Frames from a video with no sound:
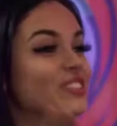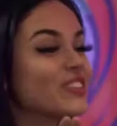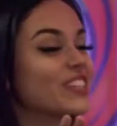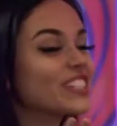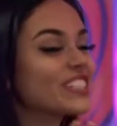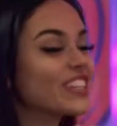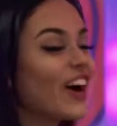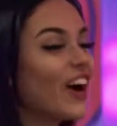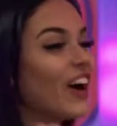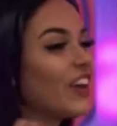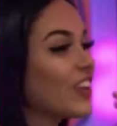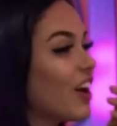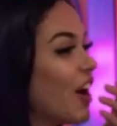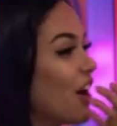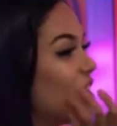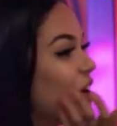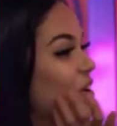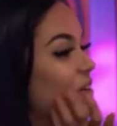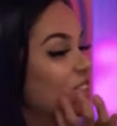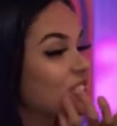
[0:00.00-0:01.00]
what it's called.
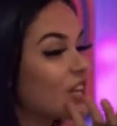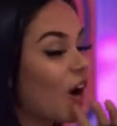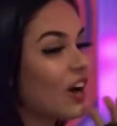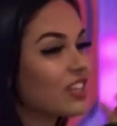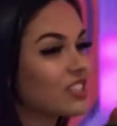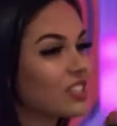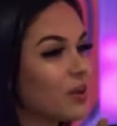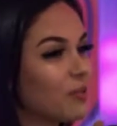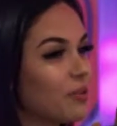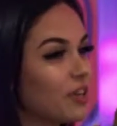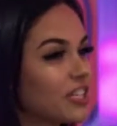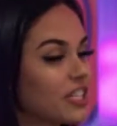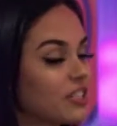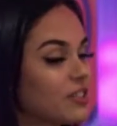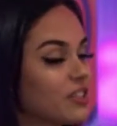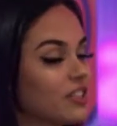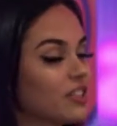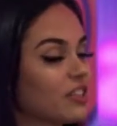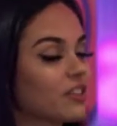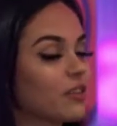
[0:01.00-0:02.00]
It was awesome.
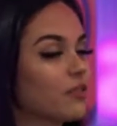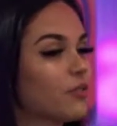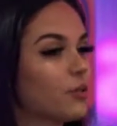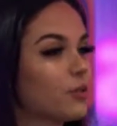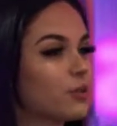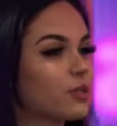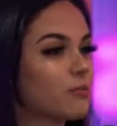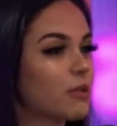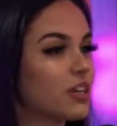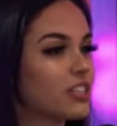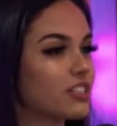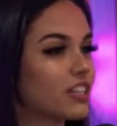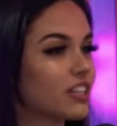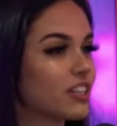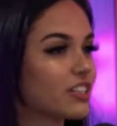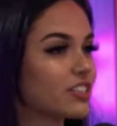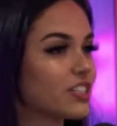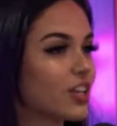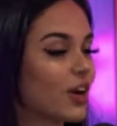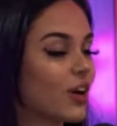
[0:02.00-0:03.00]
The food was
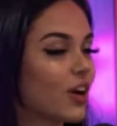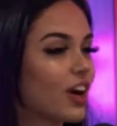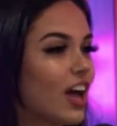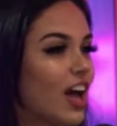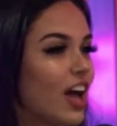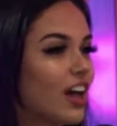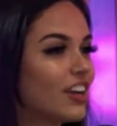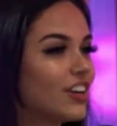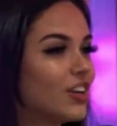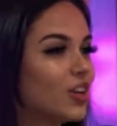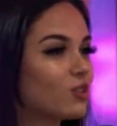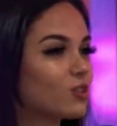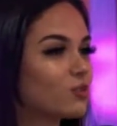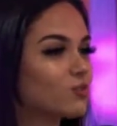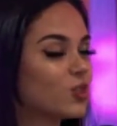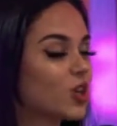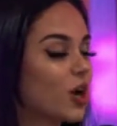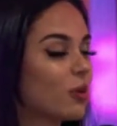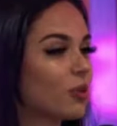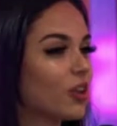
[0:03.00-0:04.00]
amazing. So no
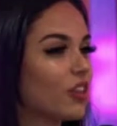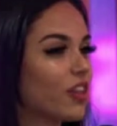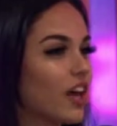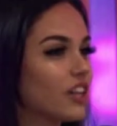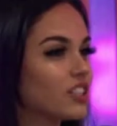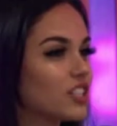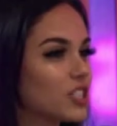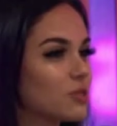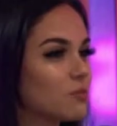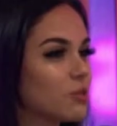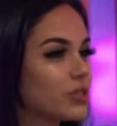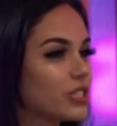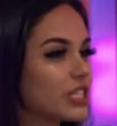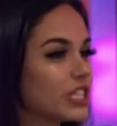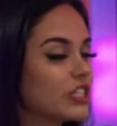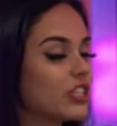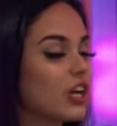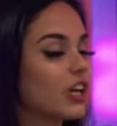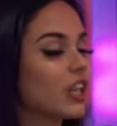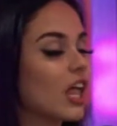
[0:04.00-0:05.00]
trouble in that. Just
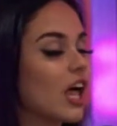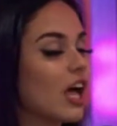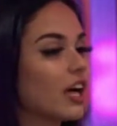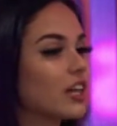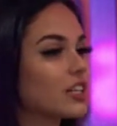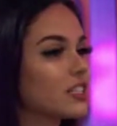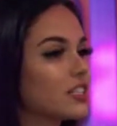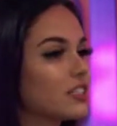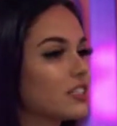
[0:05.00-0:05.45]
mostly jet lagged.